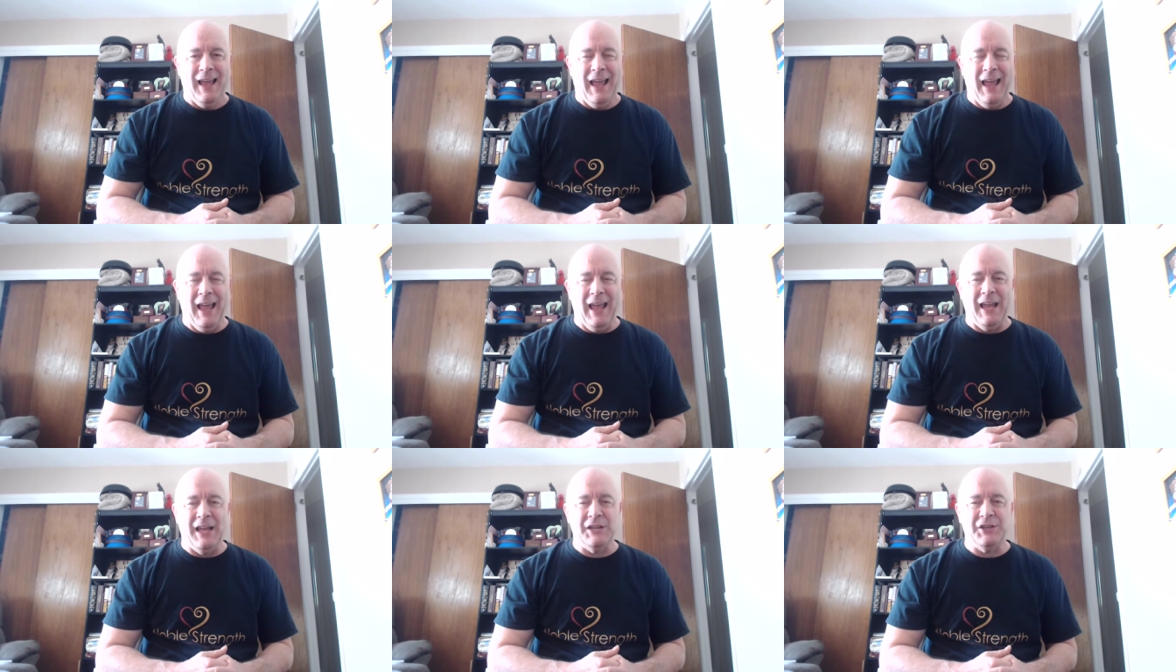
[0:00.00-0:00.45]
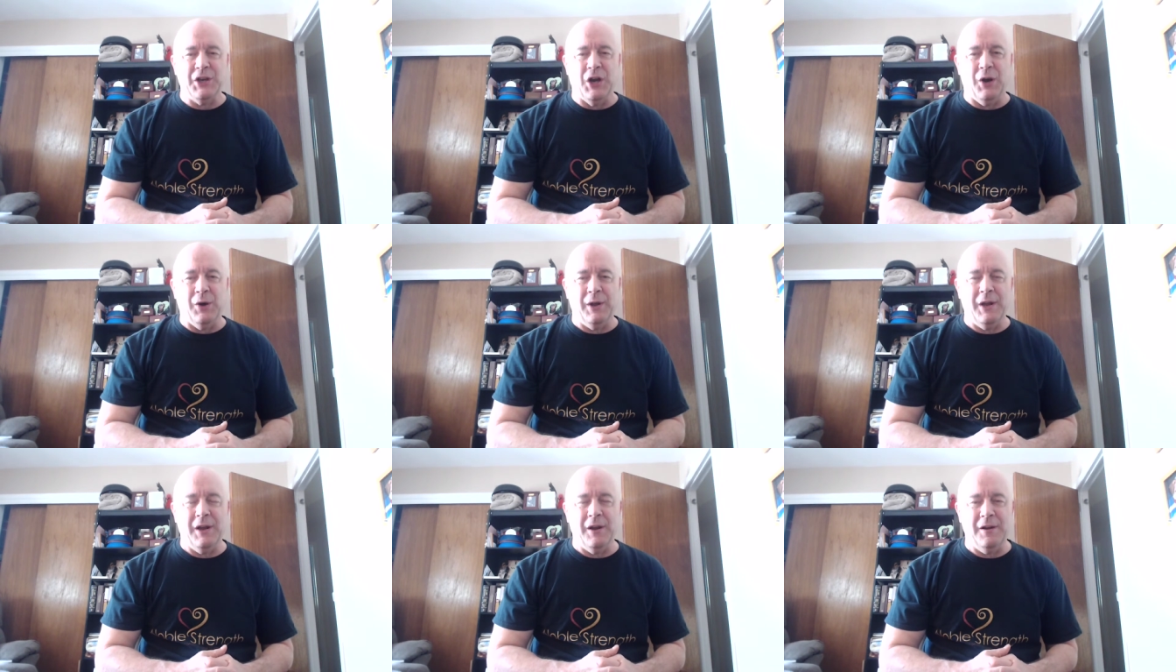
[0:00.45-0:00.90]
Hey,
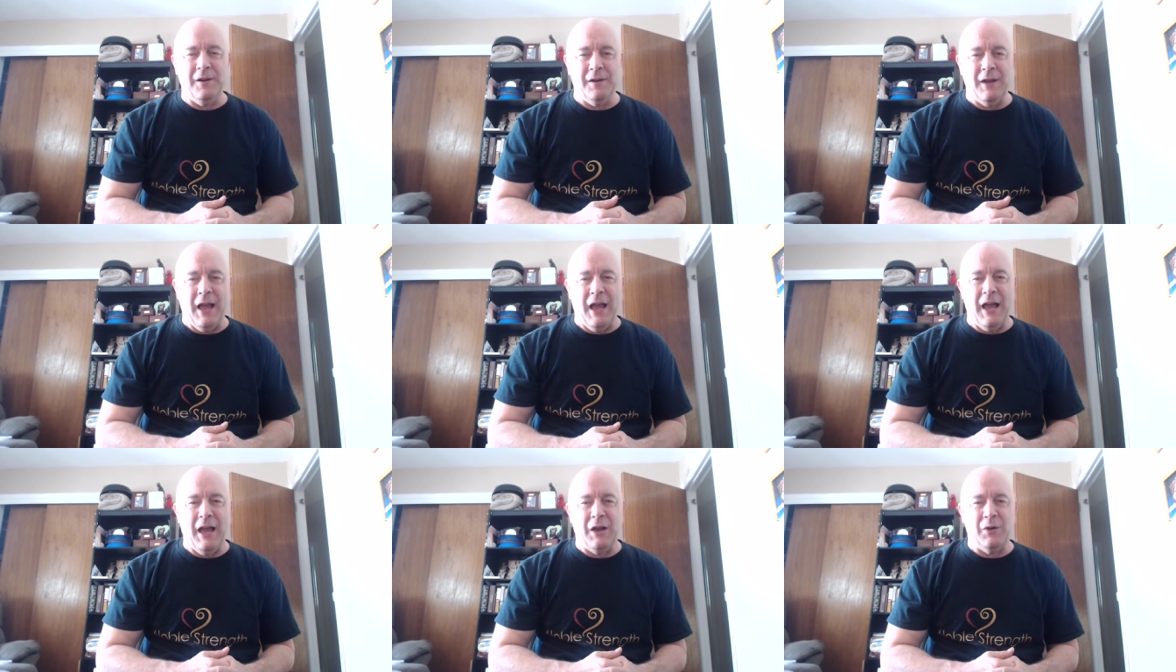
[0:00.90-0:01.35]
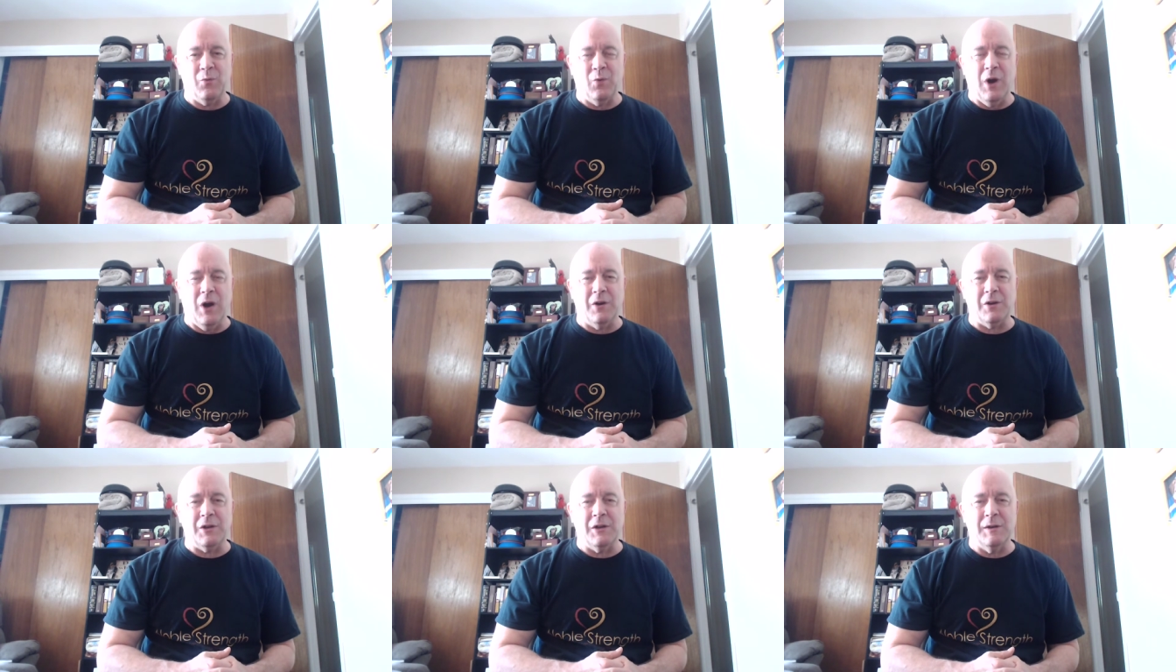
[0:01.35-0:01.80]
Joe here, and
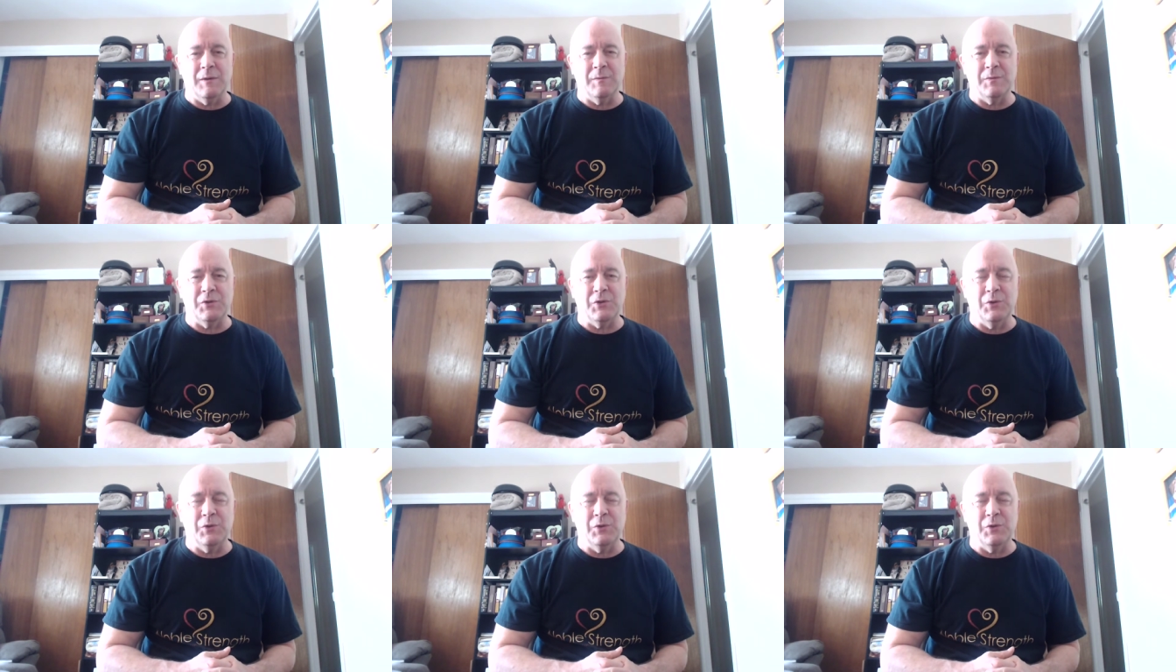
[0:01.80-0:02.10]
welcome